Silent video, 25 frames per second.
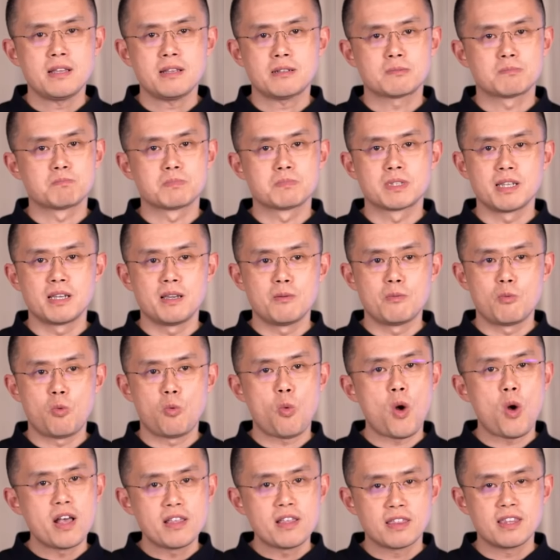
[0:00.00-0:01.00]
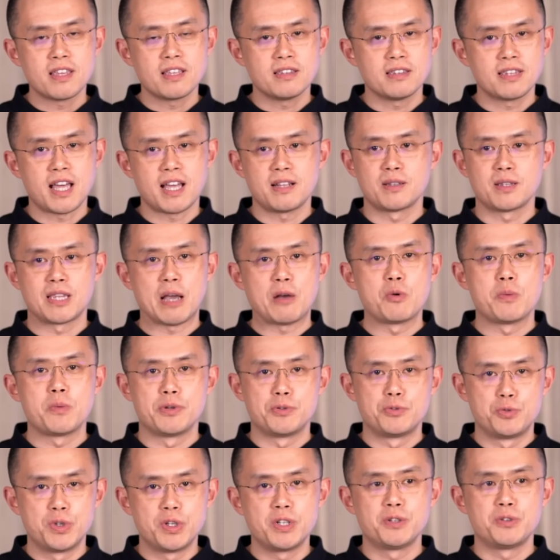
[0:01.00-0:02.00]
think the one thing that that would
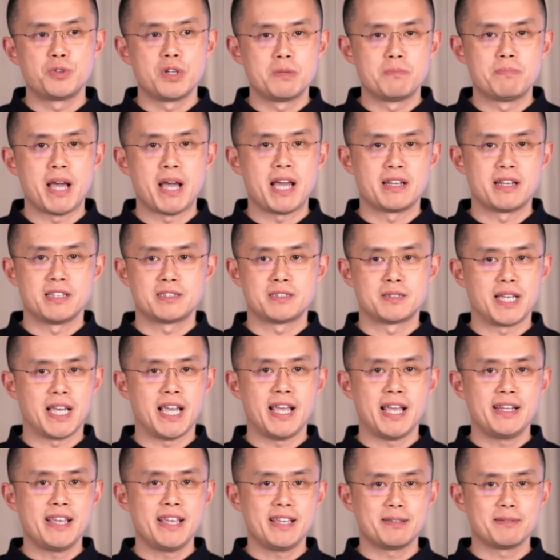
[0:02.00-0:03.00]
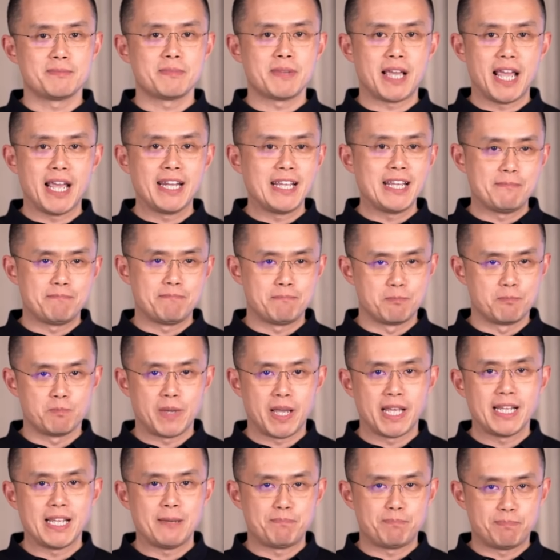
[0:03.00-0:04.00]
be really really bad is any any
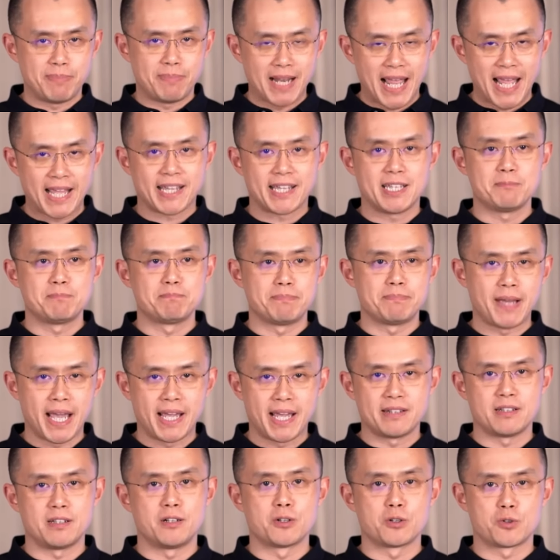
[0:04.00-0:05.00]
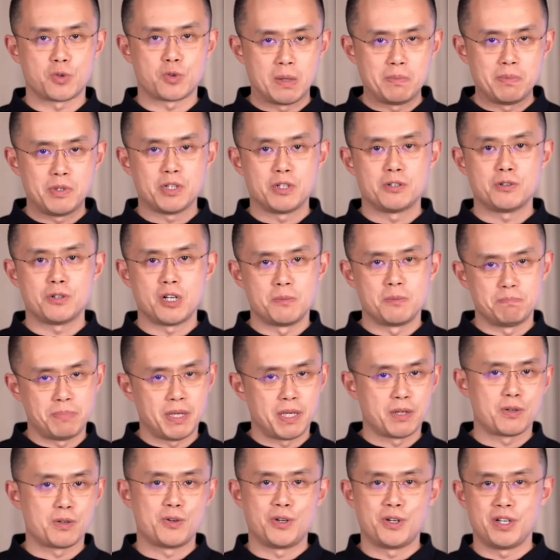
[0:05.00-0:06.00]
any blanket ban on crypto, on
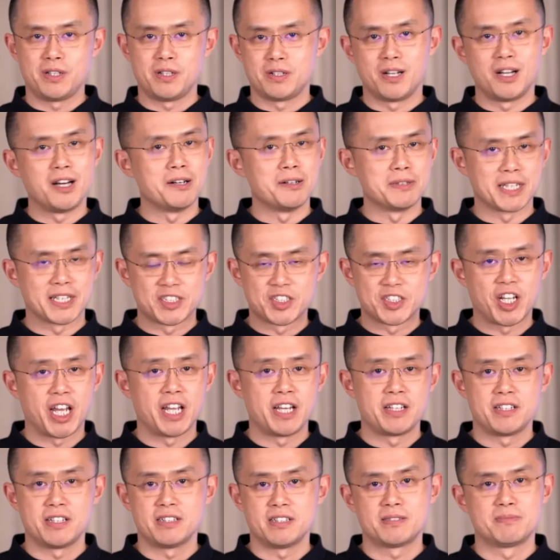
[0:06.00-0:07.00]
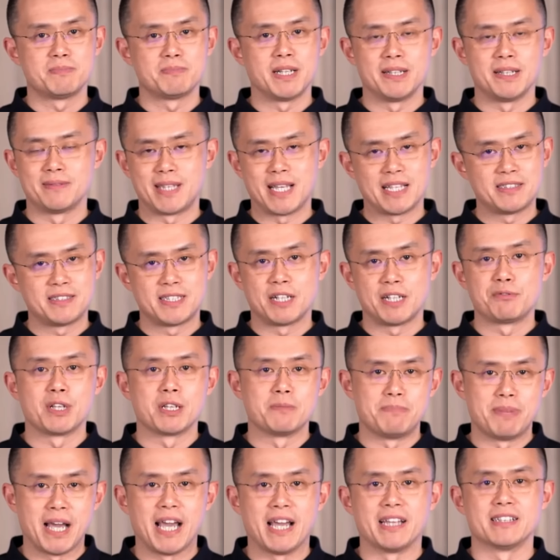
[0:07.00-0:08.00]
Bitcoin, on exchanges. Uh, that's
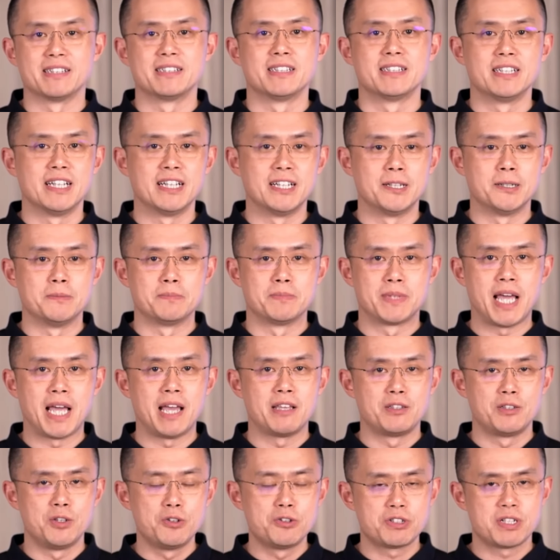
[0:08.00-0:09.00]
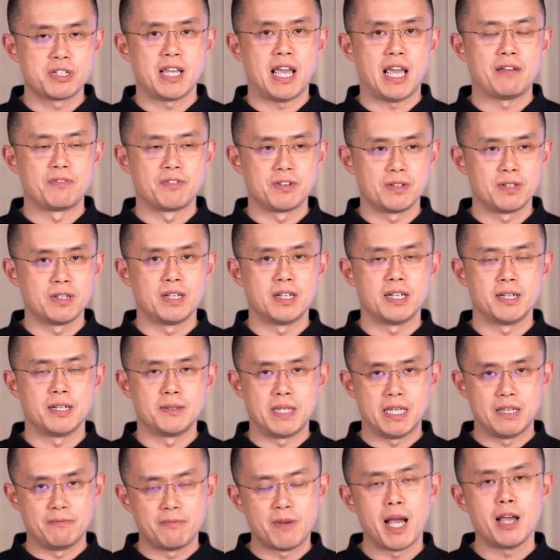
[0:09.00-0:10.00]
generally bad. Um, that usually have,
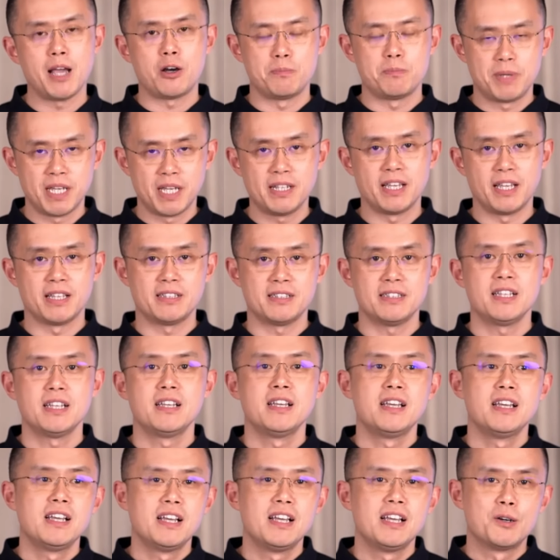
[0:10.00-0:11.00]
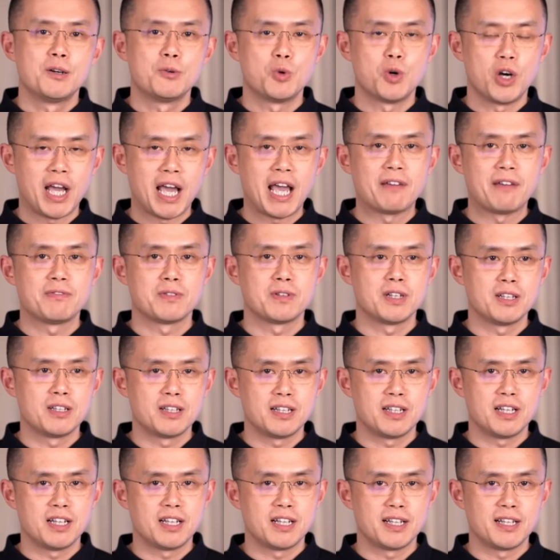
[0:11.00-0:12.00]
uh, in my opinion, will have
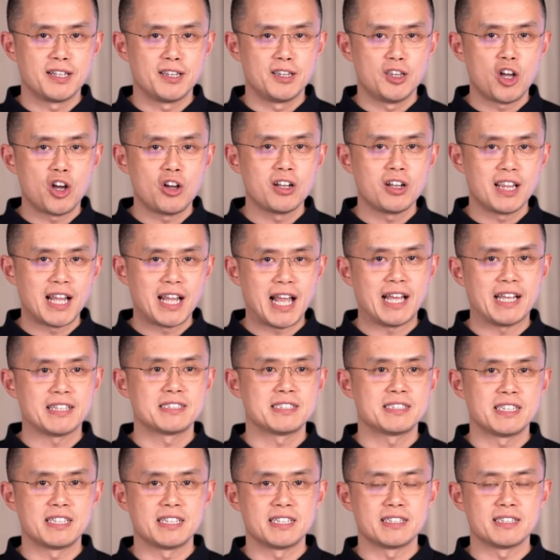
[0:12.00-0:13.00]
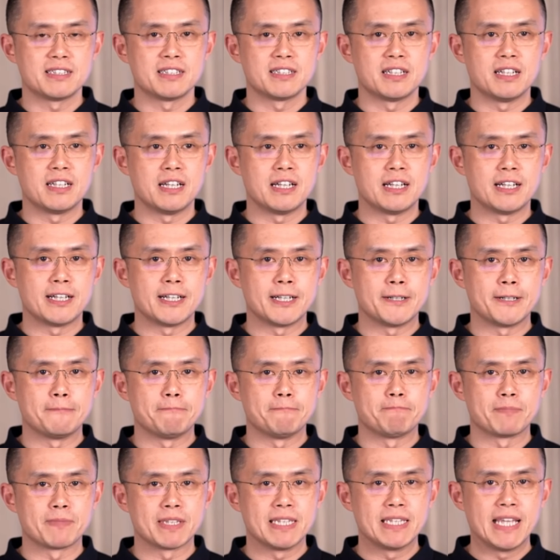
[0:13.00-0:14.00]
uh, long lasting
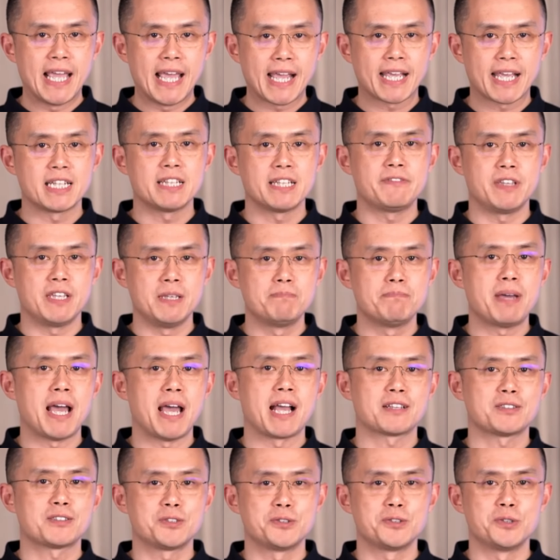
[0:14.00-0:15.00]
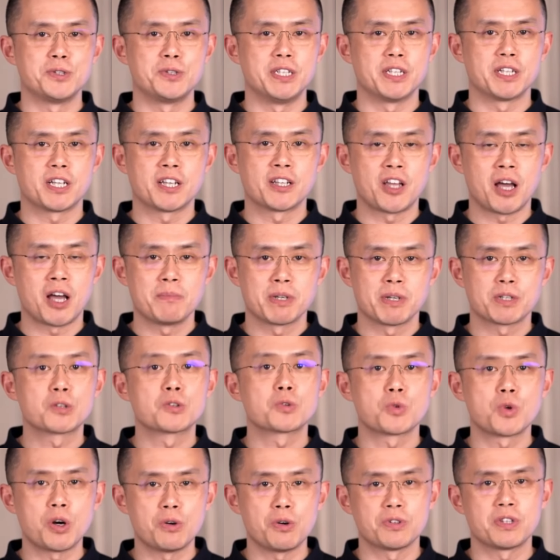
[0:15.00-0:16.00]
um, negative impacts to economic
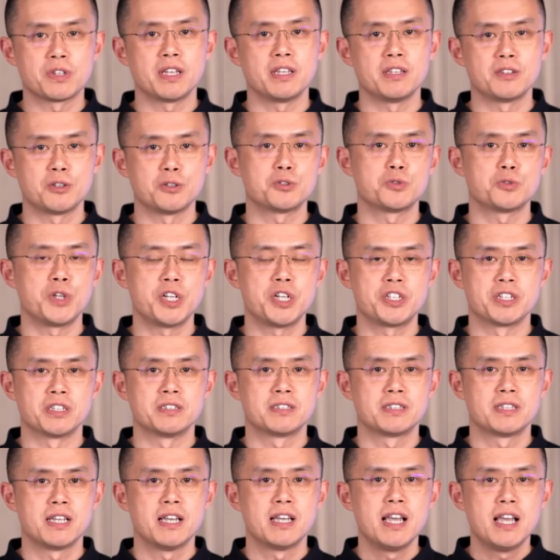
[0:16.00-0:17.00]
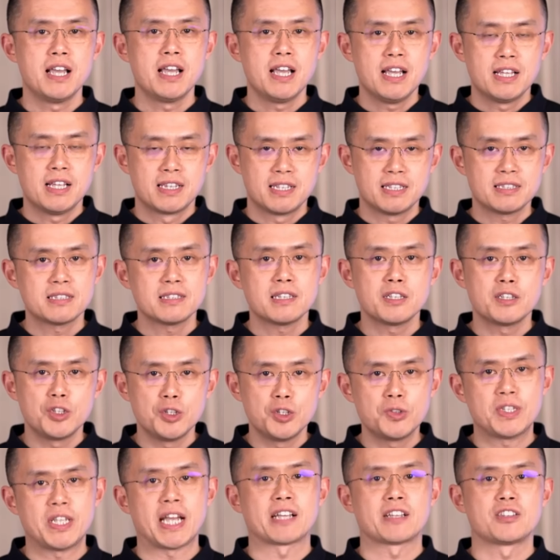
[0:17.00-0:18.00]
growth in those regions. This is a
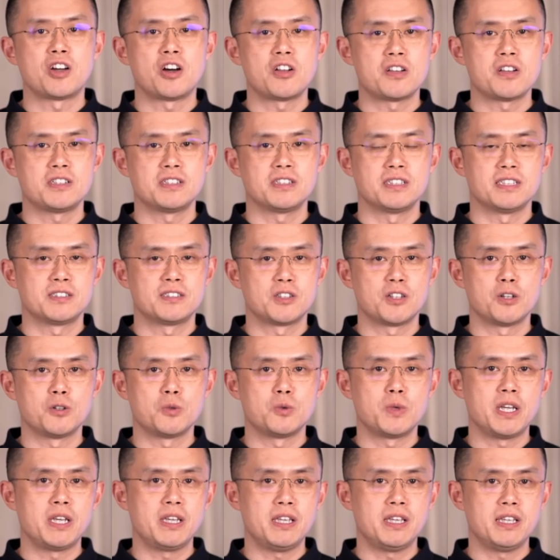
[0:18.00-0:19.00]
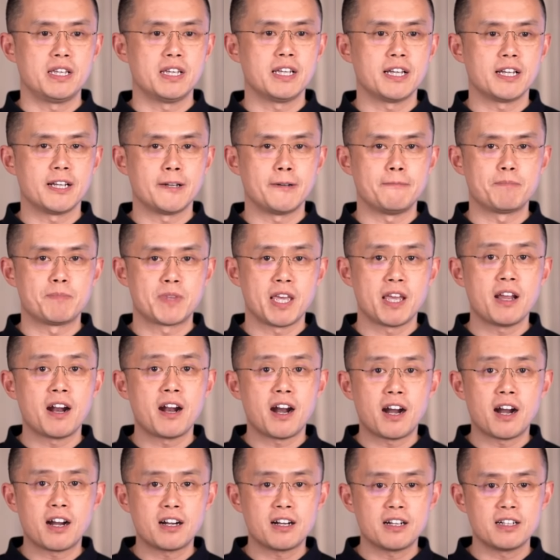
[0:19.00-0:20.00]
new technology. So we um, there
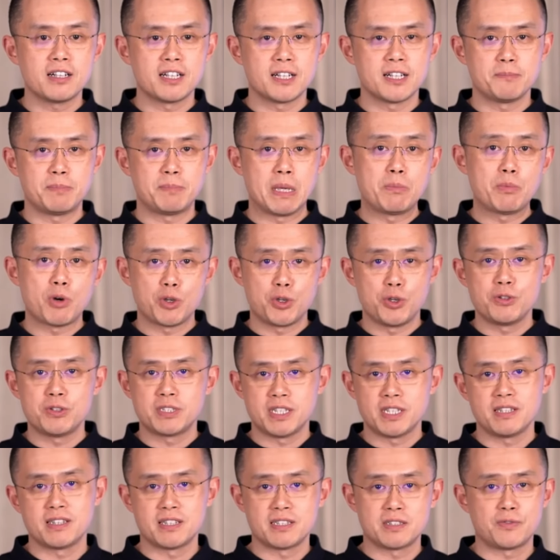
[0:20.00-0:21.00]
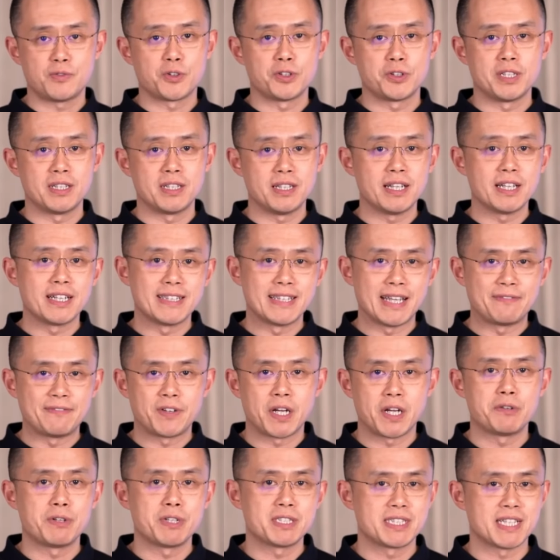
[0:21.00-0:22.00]
are uh, people using this for uh,
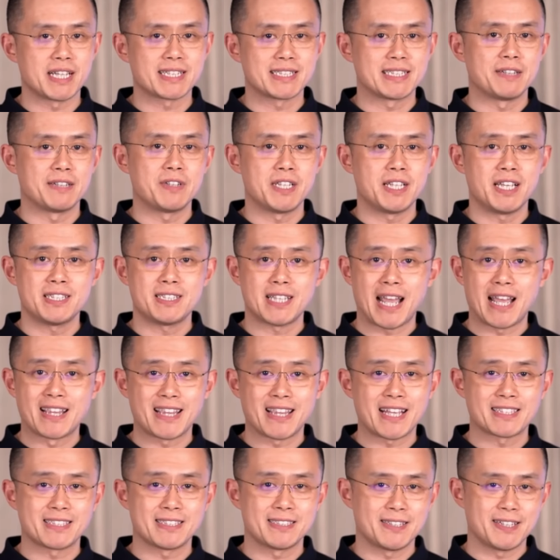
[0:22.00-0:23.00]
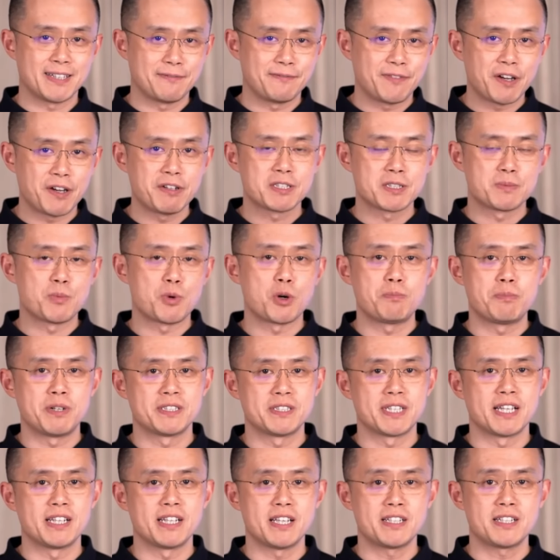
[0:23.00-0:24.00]
nefarious activities, and that's a very small
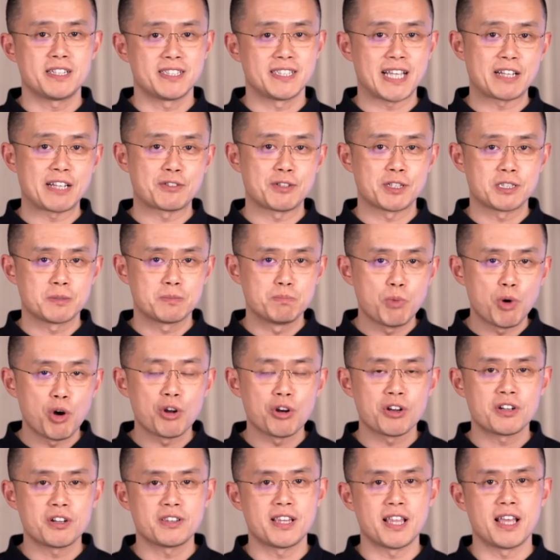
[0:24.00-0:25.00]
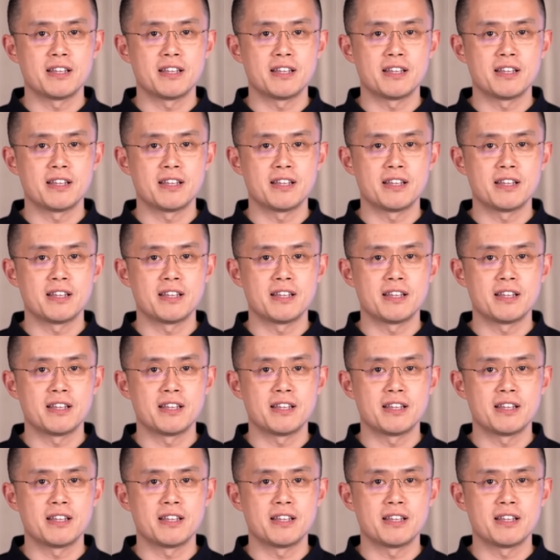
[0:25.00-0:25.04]
percentage. It's actually smaller